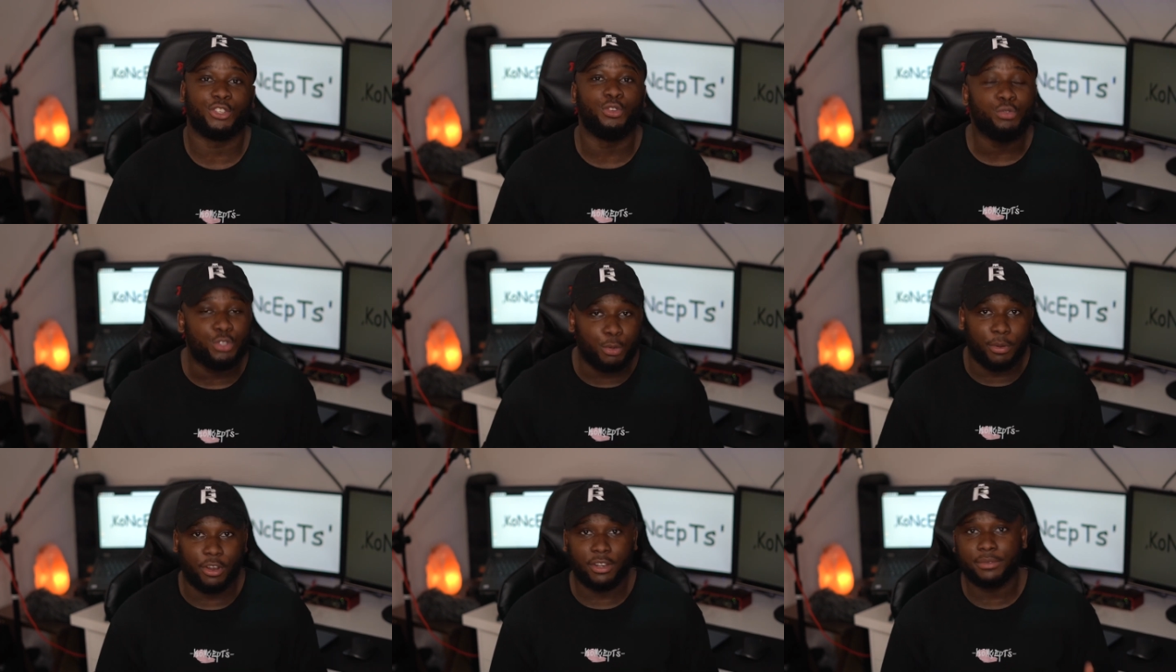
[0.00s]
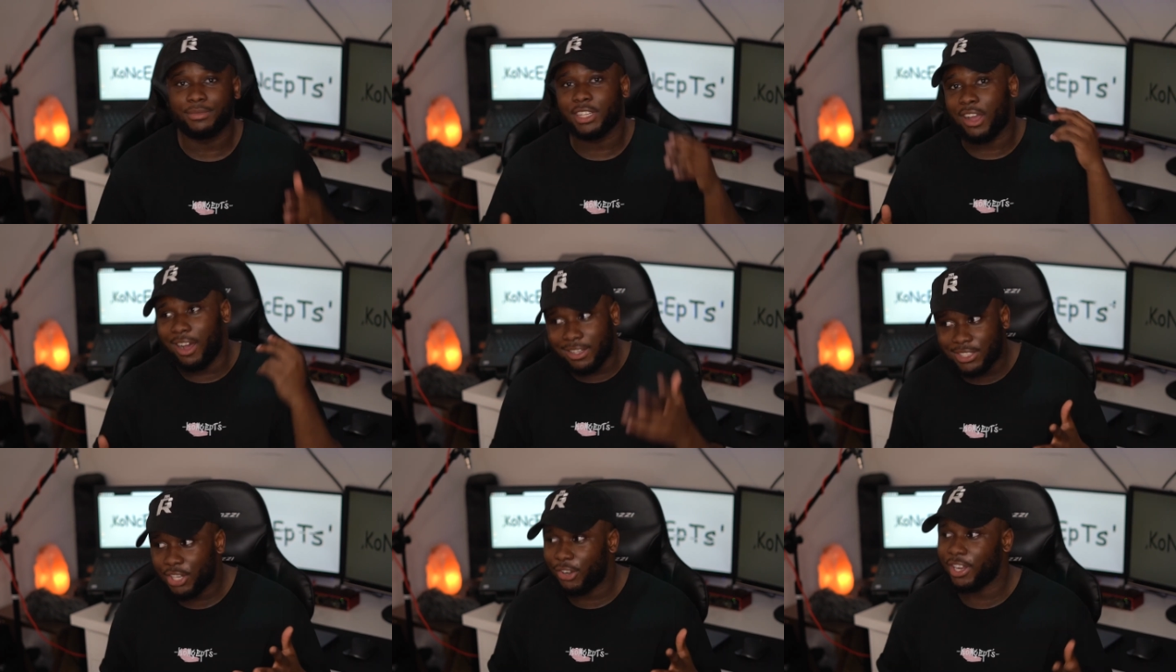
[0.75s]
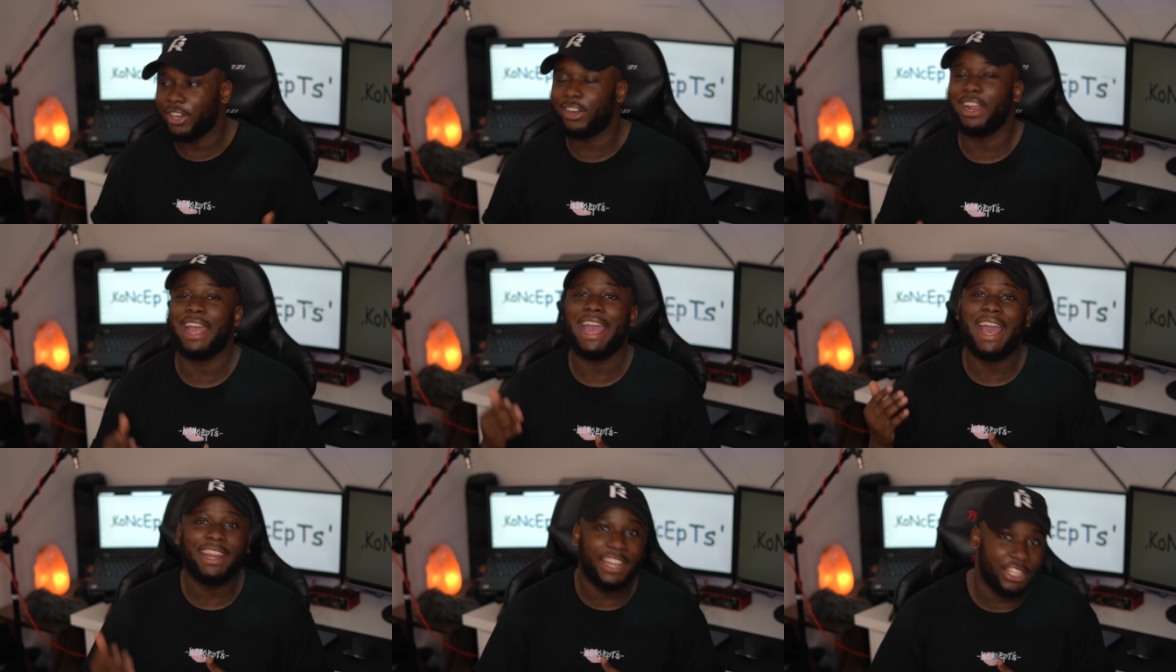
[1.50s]
a YouTuber, content creator,
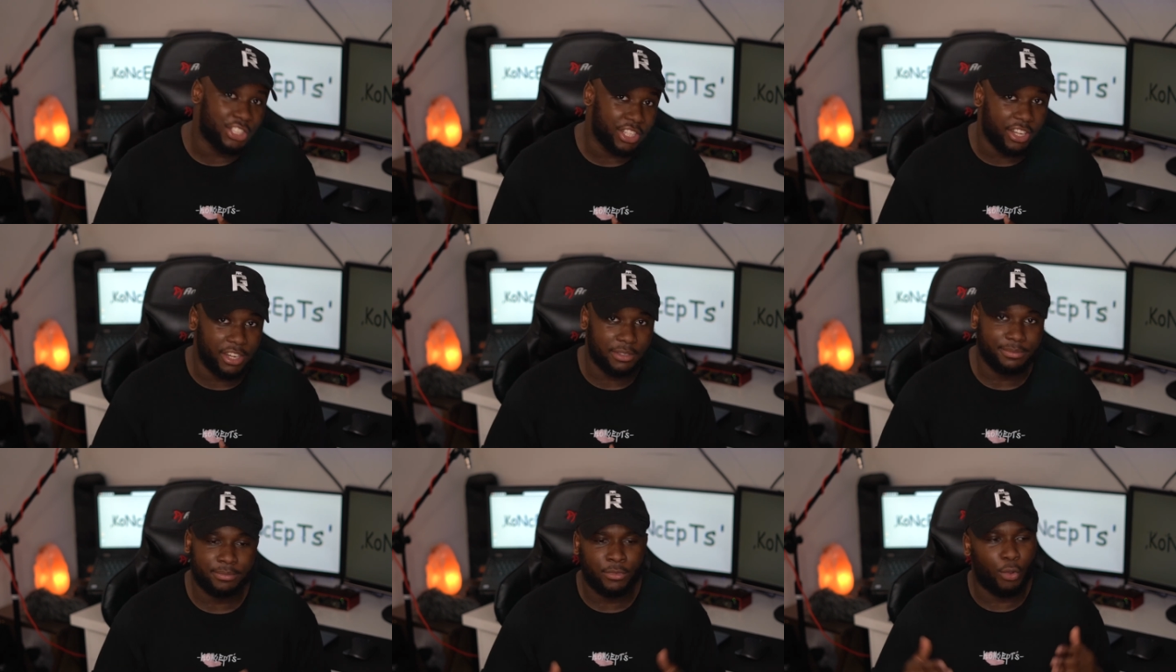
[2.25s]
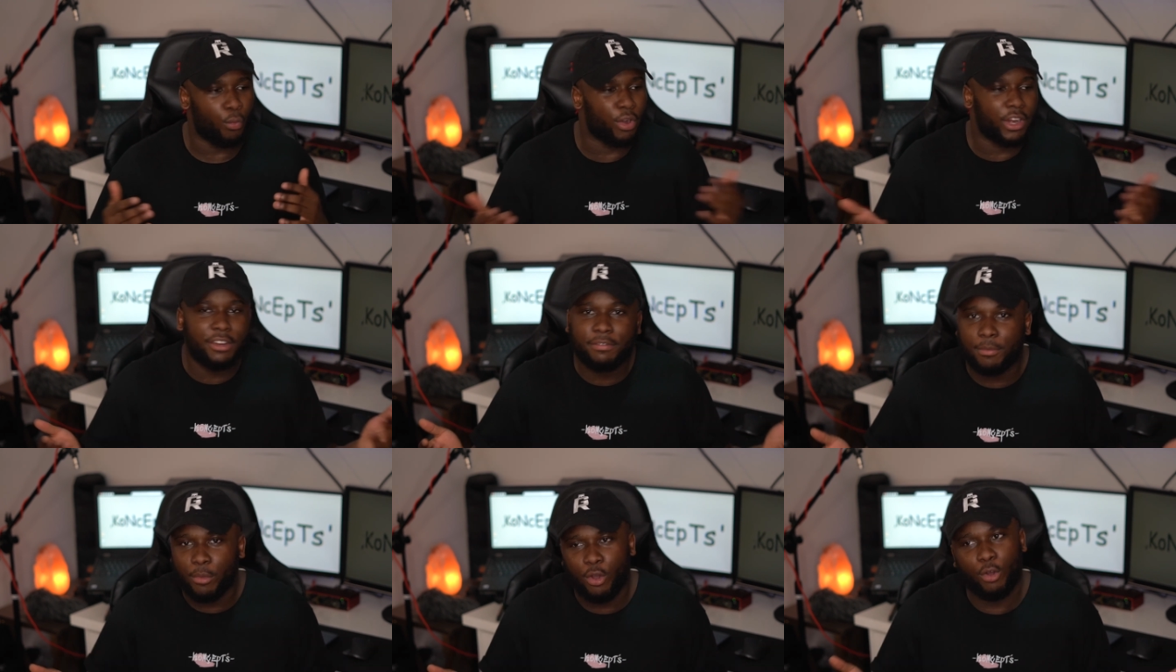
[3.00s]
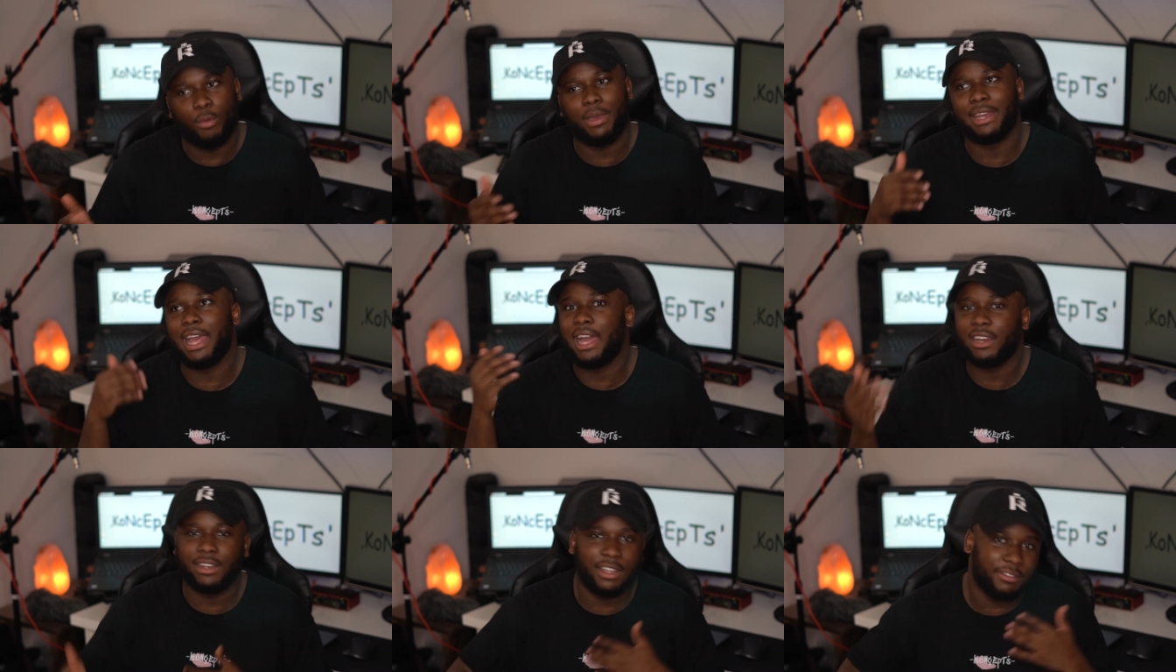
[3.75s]
and engineer, working from home and
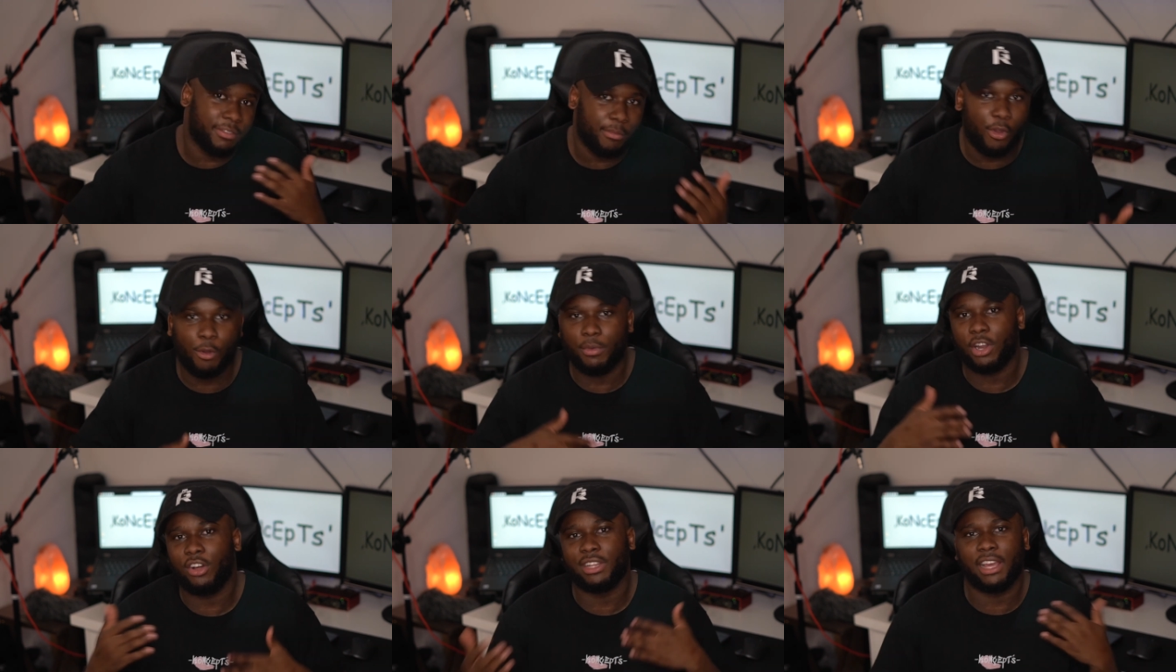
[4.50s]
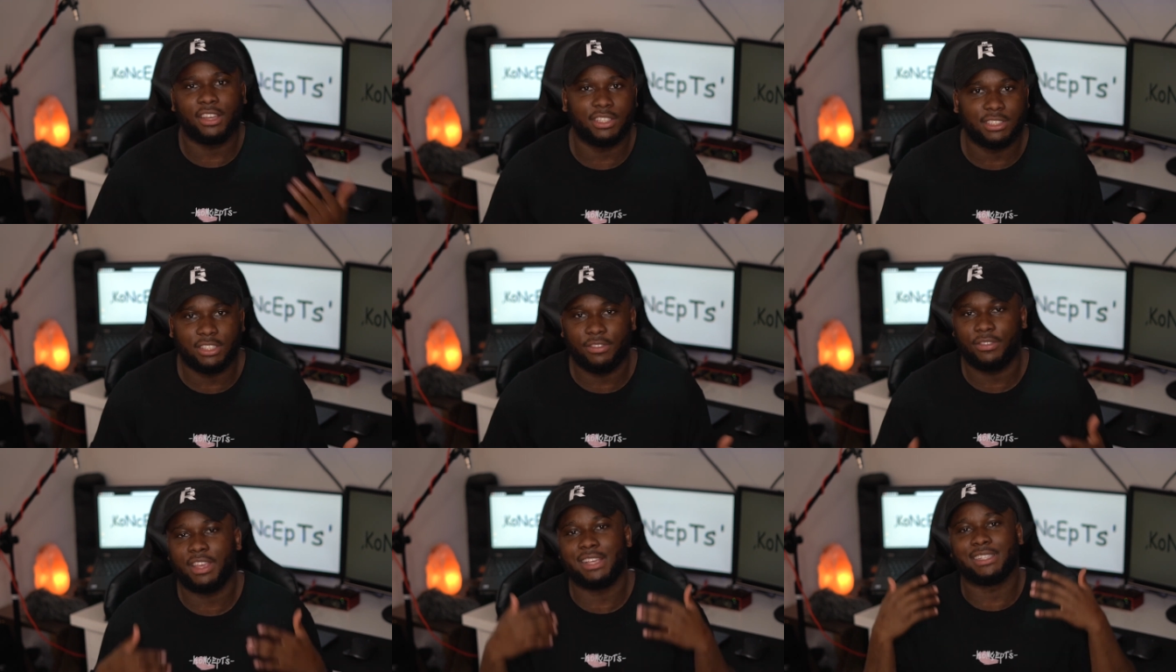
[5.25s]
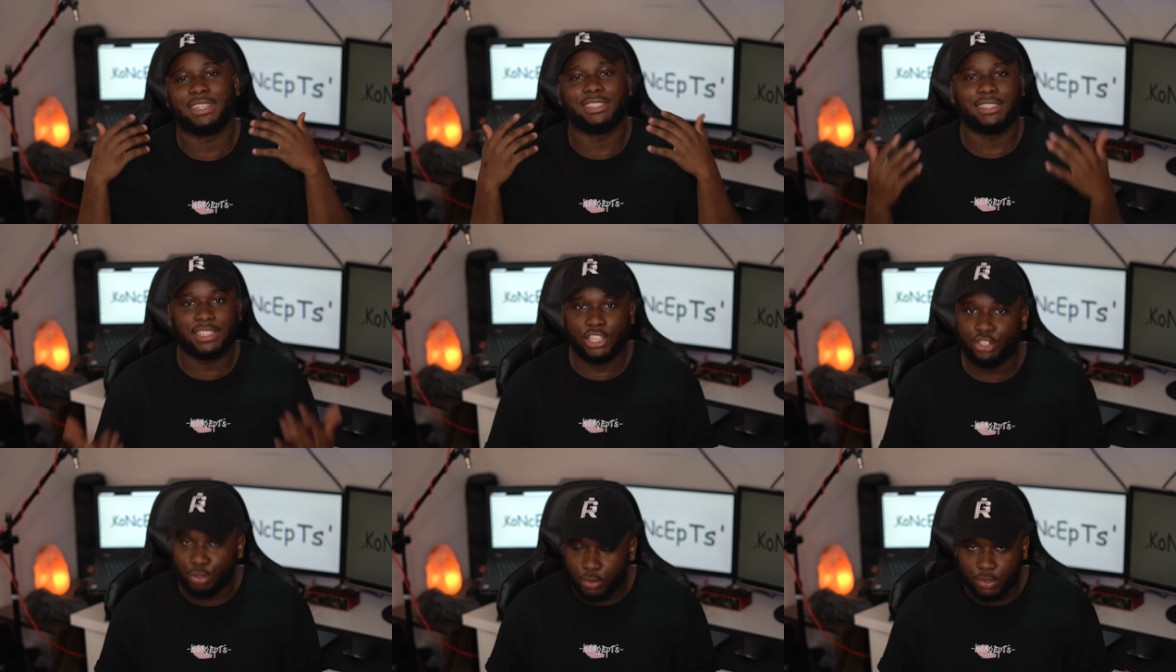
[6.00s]
editing from home and all that good stuff is an
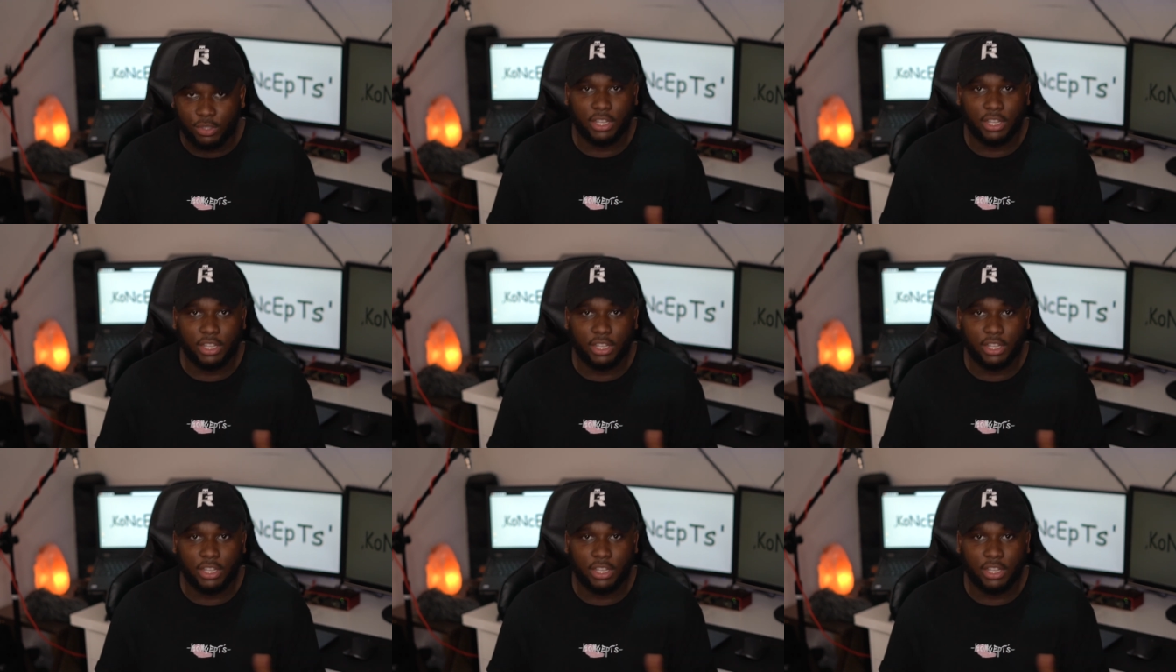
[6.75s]
essential,